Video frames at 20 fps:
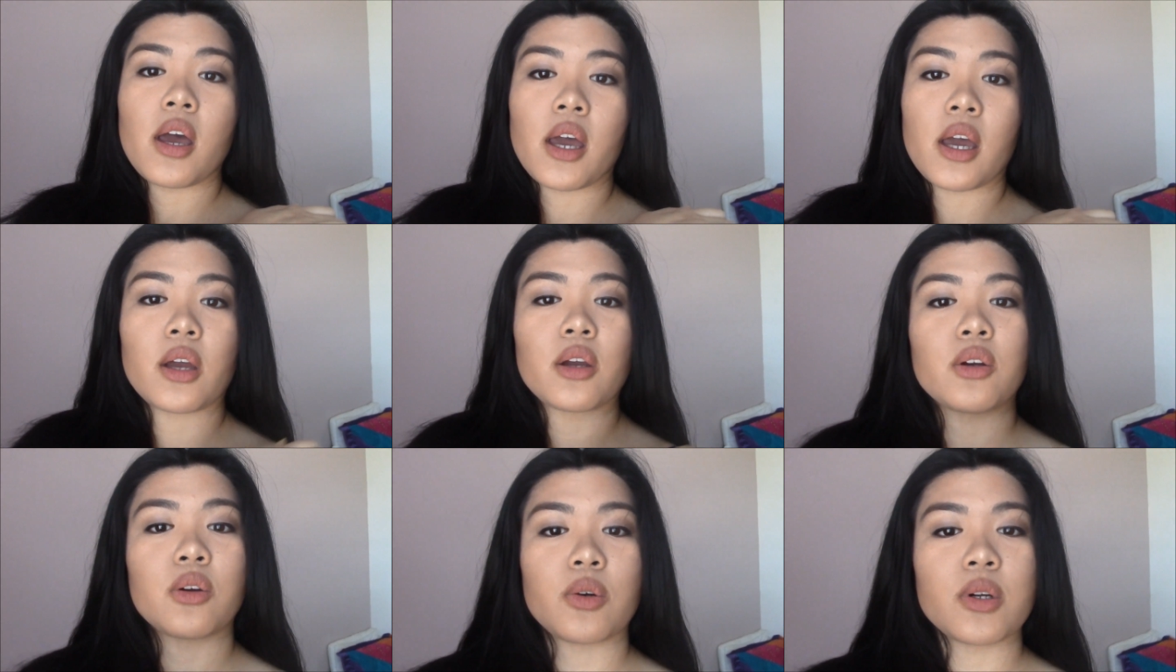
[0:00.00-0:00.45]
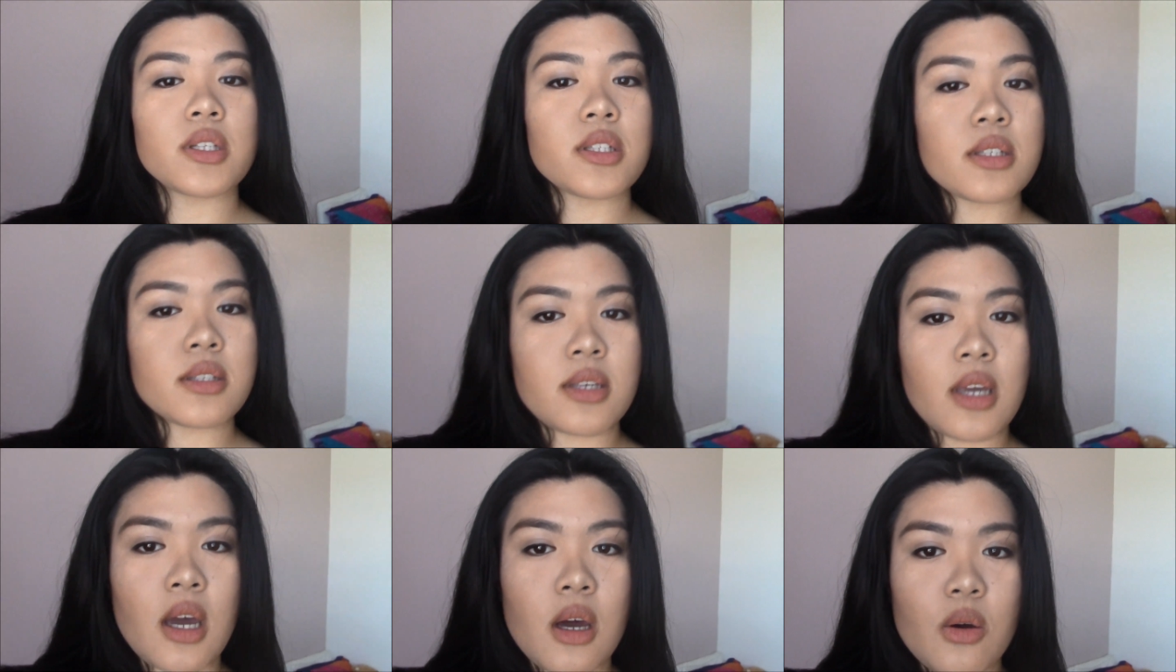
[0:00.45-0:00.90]
at
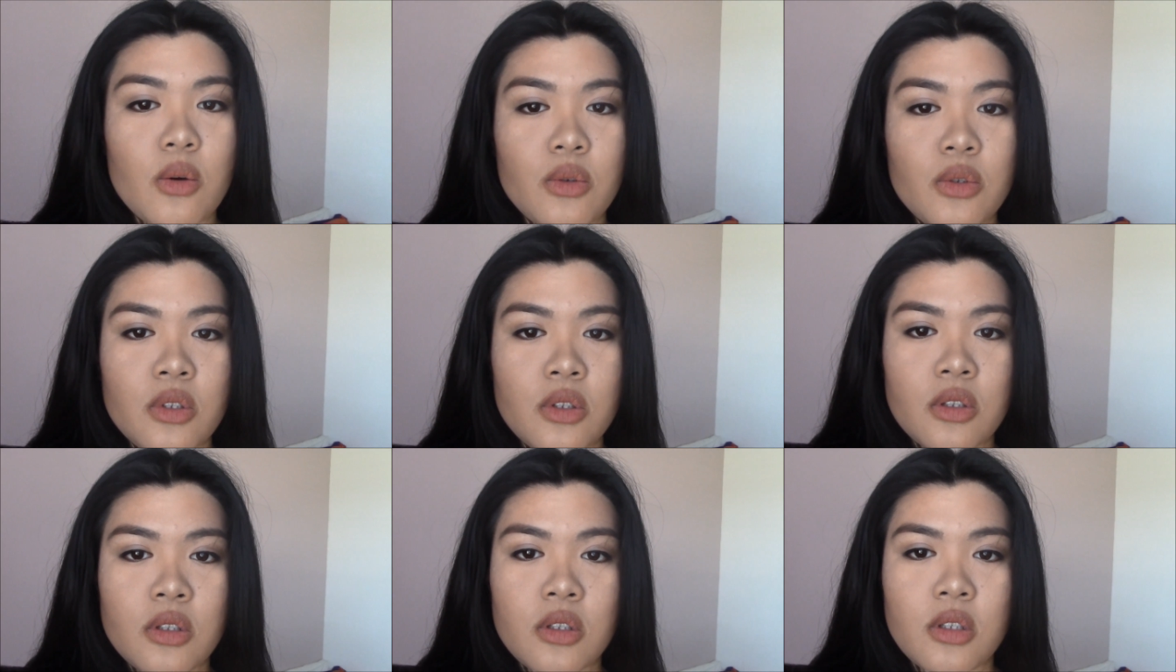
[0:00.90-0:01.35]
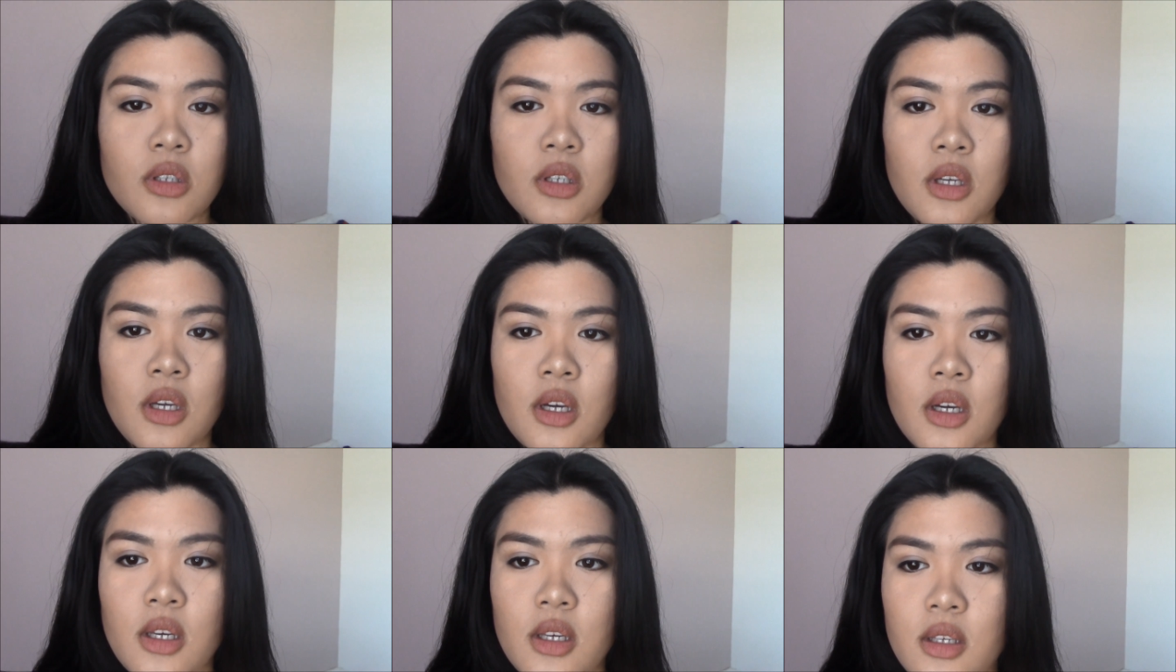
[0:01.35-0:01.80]
Chris's house,
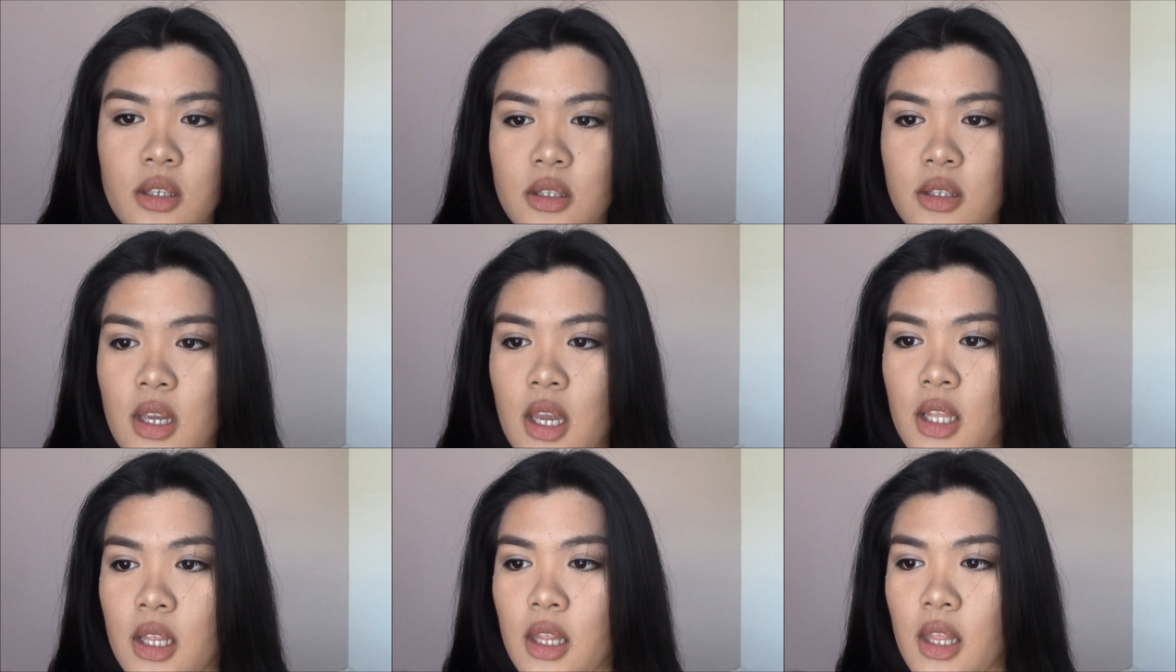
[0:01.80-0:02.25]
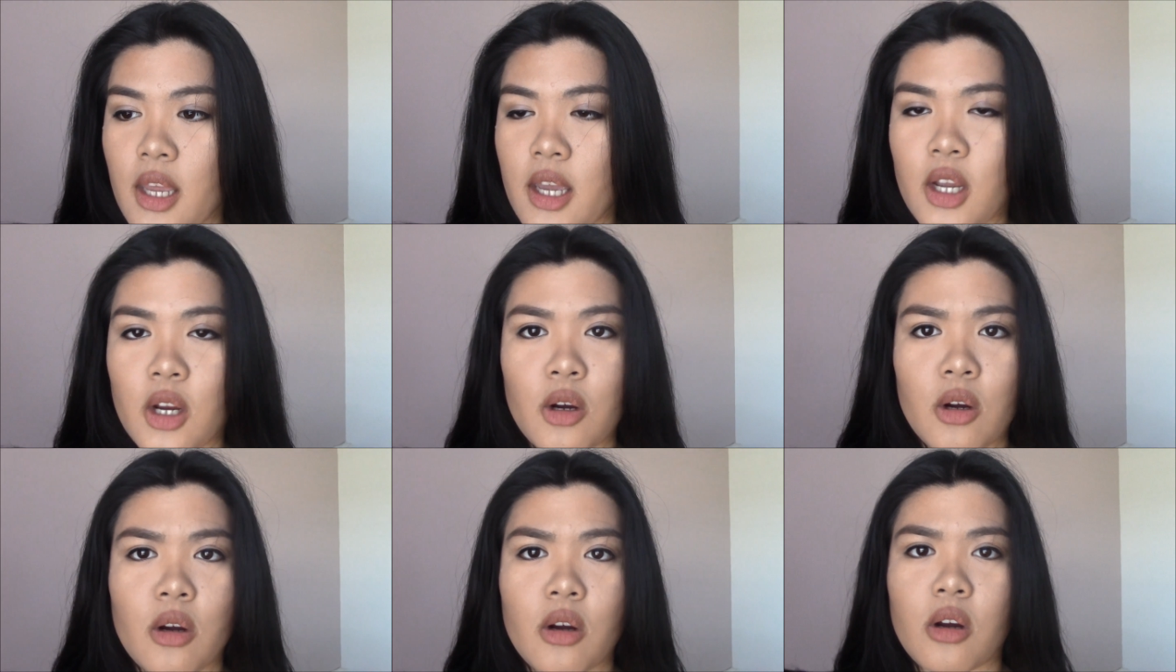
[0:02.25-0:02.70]
because I
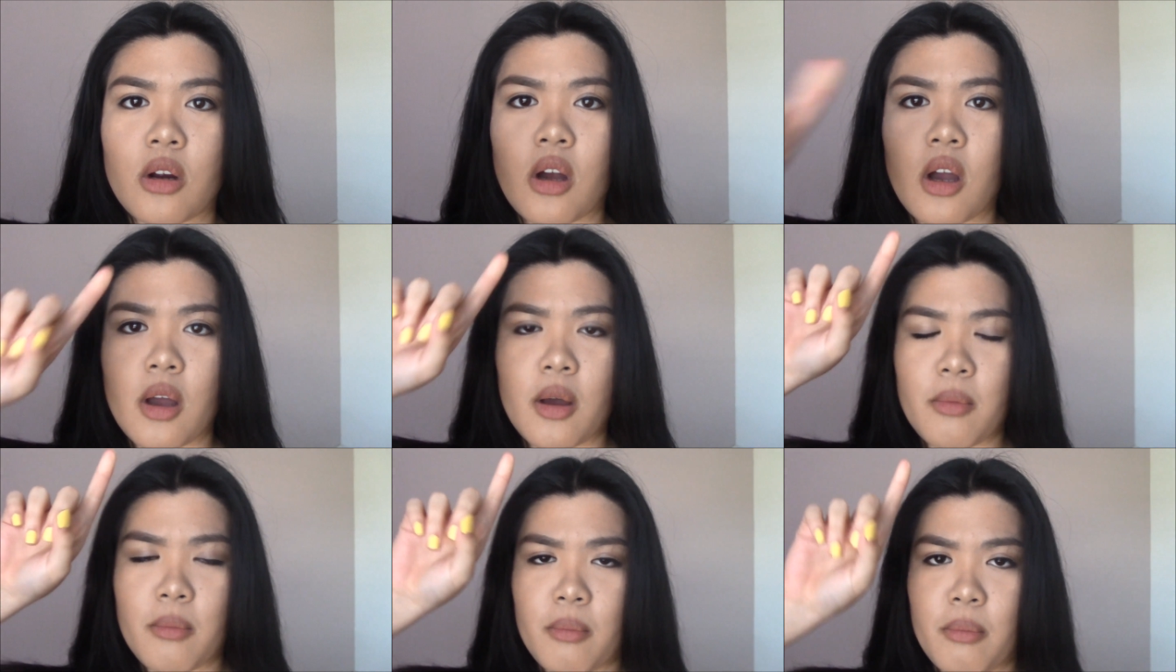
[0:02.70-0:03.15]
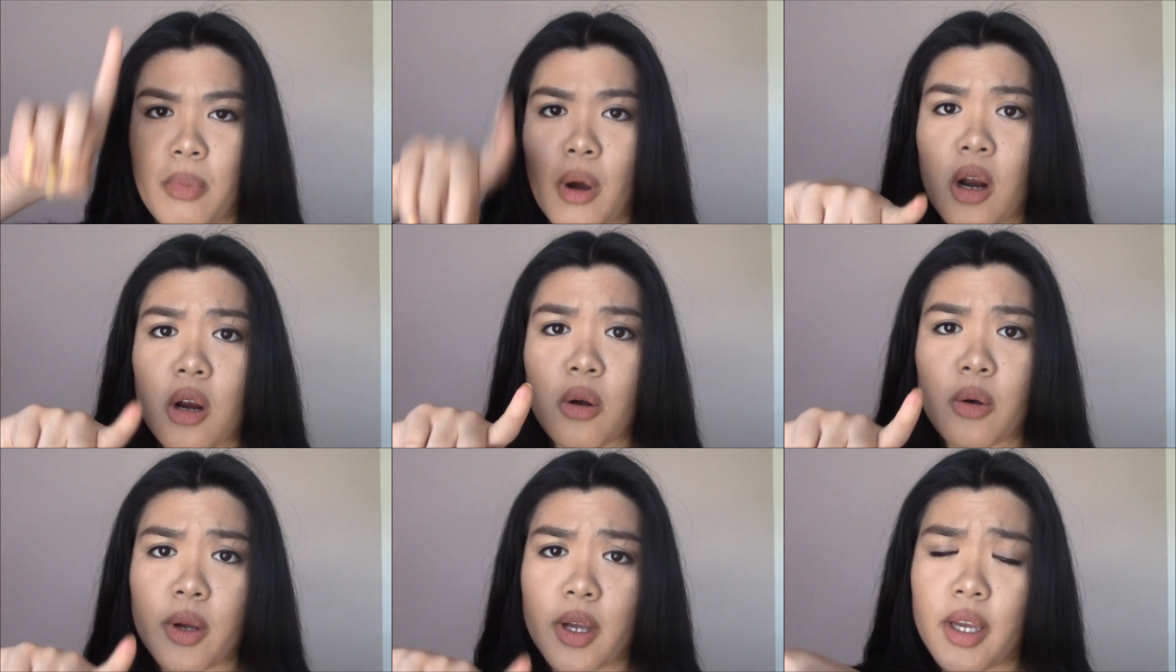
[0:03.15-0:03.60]
let her
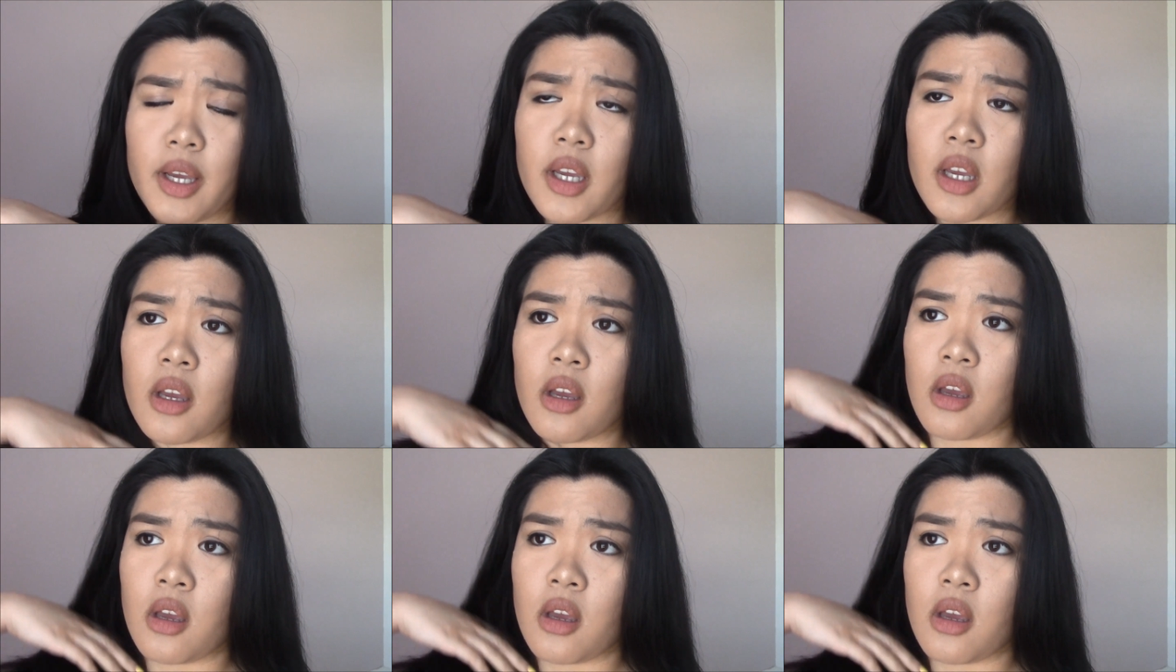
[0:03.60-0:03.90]
borrow it